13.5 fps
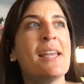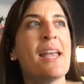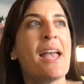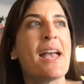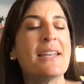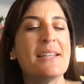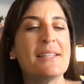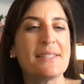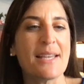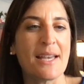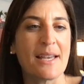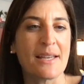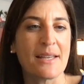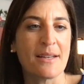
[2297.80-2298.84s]
And he
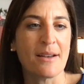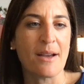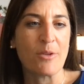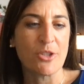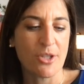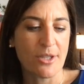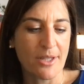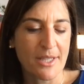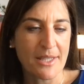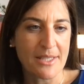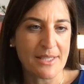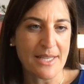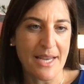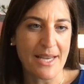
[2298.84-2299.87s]
said, "I want you to look at the
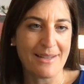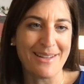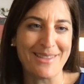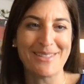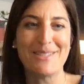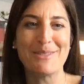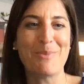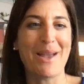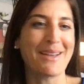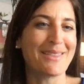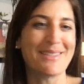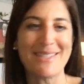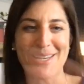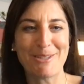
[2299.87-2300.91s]
date." And this is back in
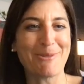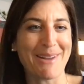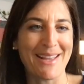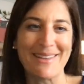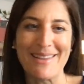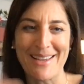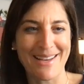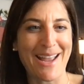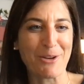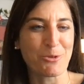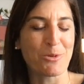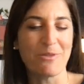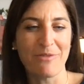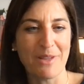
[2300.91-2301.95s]
the days when I had like an
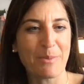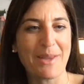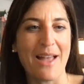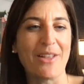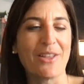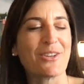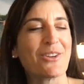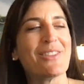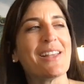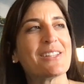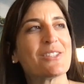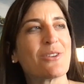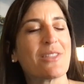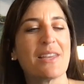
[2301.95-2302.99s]
actual flip calendar and that
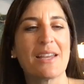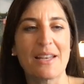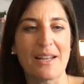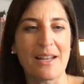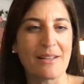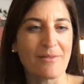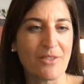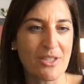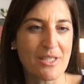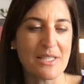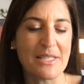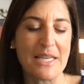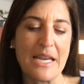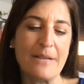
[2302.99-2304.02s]
sort of thing. And I looked at the
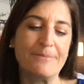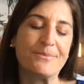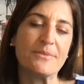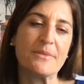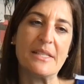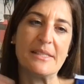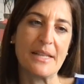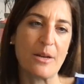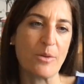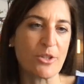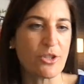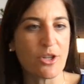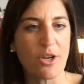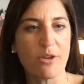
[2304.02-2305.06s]
date, and he said, "I
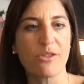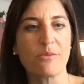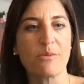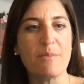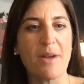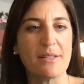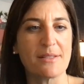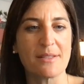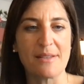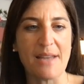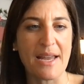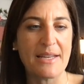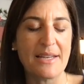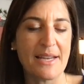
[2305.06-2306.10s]
want you to go 3 months,
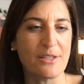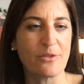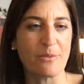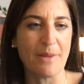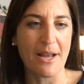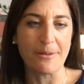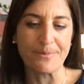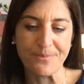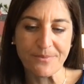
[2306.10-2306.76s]
90 days from now."